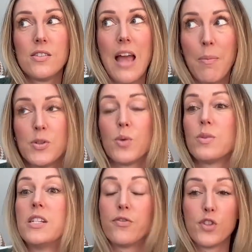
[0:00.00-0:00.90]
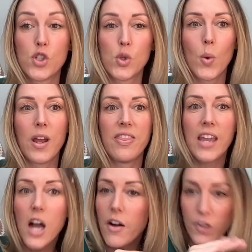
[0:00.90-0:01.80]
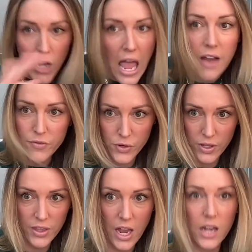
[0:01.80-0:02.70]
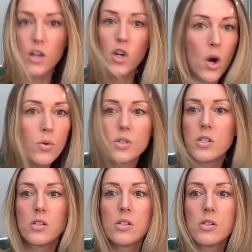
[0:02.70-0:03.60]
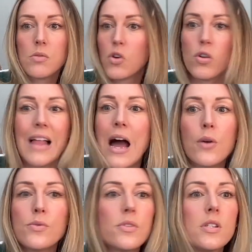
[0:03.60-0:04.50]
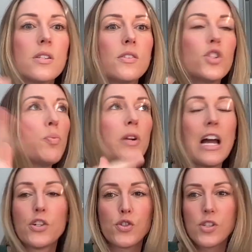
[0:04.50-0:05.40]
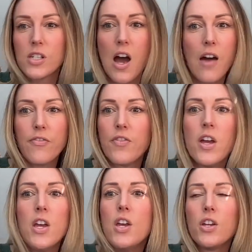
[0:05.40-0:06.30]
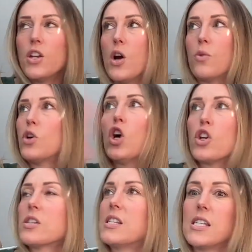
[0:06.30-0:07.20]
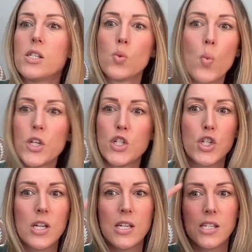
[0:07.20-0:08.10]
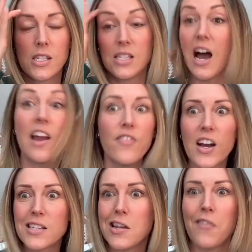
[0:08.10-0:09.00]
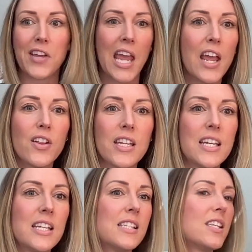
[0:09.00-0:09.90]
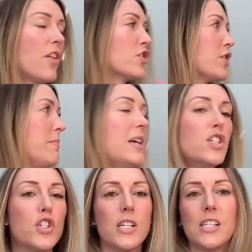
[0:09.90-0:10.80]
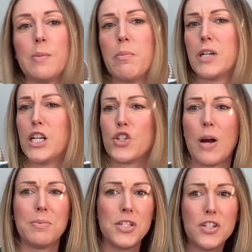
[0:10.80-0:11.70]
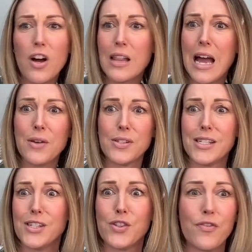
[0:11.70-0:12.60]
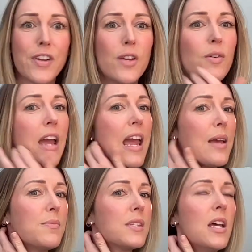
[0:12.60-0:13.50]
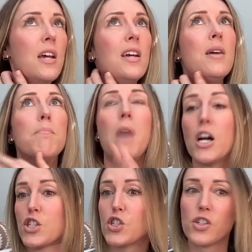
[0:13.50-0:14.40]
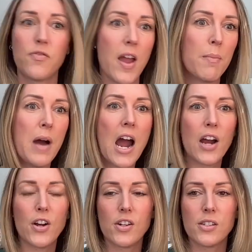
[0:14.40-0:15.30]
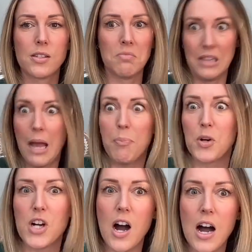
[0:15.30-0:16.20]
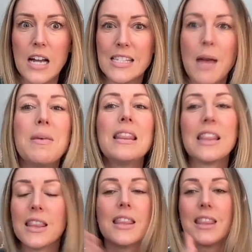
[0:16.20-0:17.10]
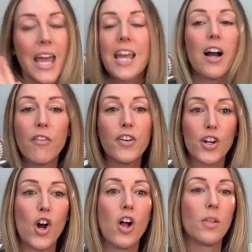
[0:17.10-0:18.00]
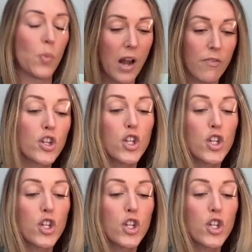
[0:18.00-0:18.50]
episode was a different story, they covered everything. Ghosts, clowns, supernatural stuff, you know, curses, witches, sci-fi stuff like aliens, other dimensions, people getting trapped in dollhouses or video games, monsters, vampires, leprechauns. I mean, they covered it all. Whatever